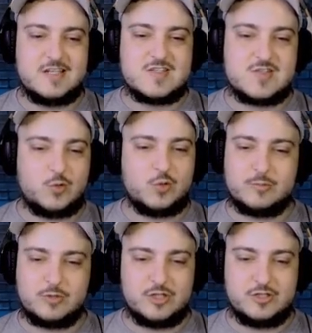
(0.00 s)
So all
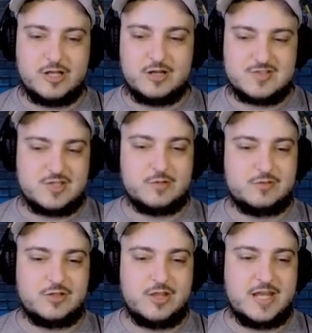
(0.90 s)
I'm going to do now is go over
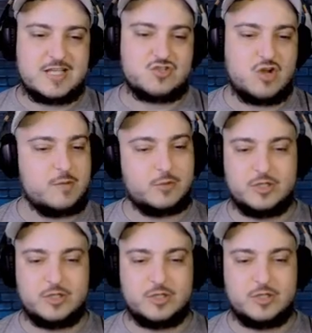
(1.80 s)
to the next tripod and